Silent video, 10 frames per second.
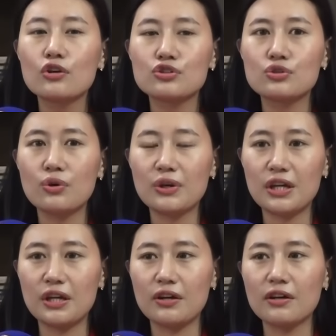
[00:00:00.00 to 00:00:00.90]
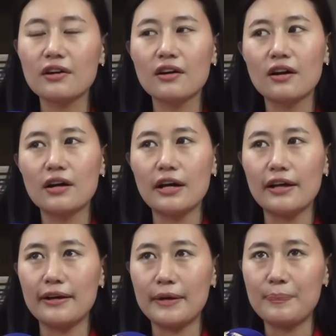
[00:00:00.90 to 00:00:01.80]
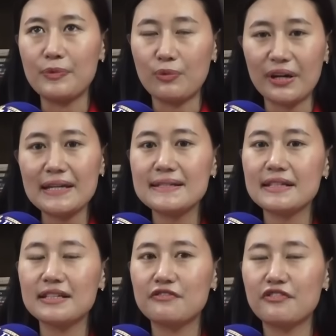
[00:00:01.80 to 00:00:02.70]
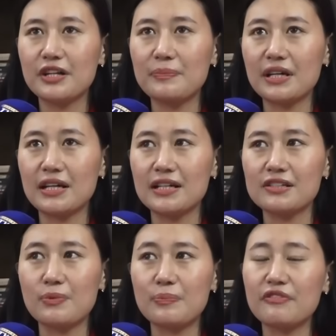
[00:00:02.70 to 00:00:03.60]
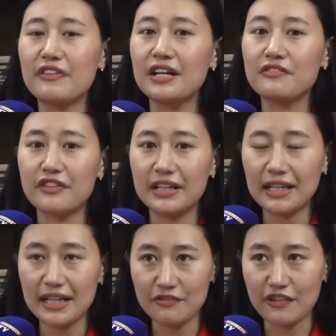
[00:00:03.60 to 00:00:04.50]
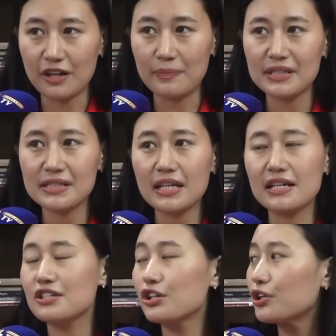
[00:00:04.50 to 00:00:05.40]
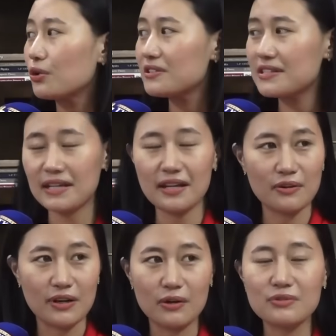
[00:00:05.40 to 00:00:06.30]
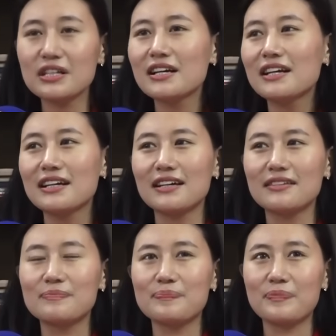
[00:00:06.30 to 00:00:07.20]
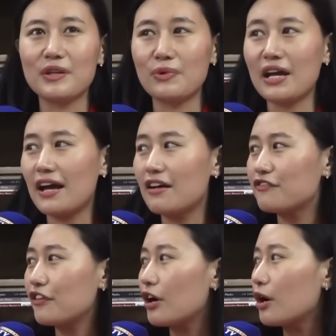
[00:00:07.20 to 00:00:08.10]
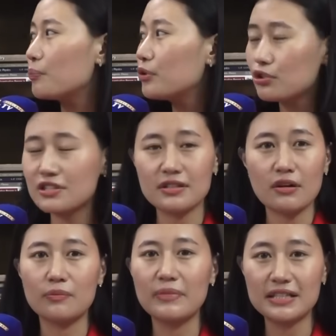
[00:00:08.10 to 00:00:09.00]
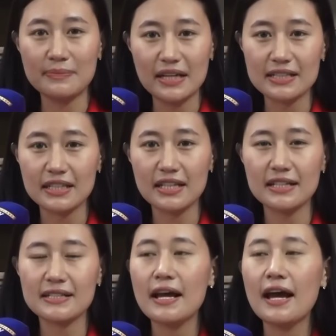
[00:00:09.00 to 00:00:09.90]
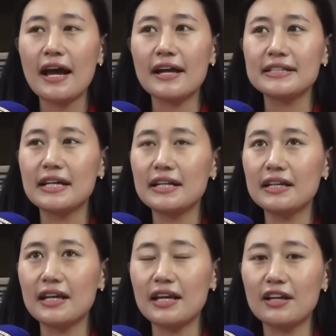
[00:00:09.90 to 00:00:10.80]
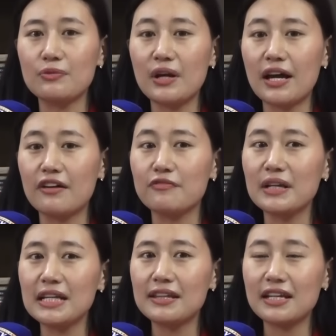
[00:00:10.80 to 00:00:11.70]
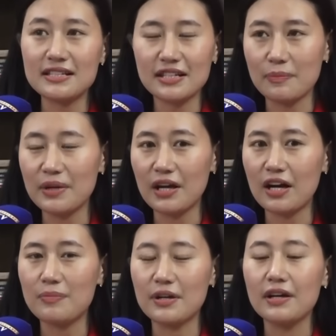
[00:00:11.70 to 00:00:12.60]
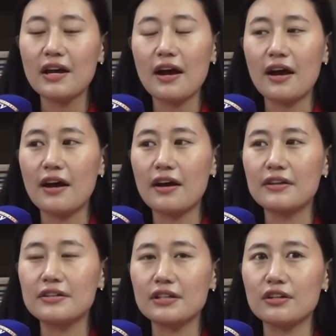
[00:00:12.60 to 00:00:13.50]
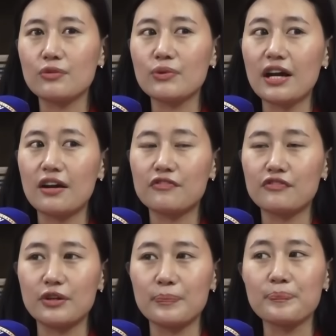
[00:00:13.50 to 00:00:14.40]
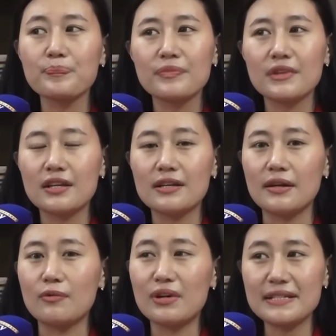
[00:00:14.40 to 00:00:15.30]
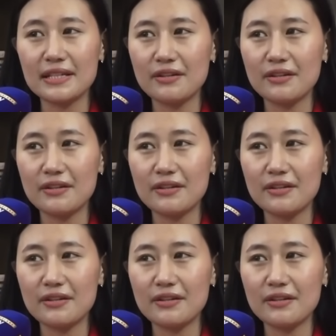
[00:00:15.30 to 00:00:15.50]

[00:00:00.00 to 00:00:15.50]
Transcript: So here, why is it different? Because we provide a friendly environment. As you can all see around, we have books on mathematics, and then again, we have many things coming up, and we have once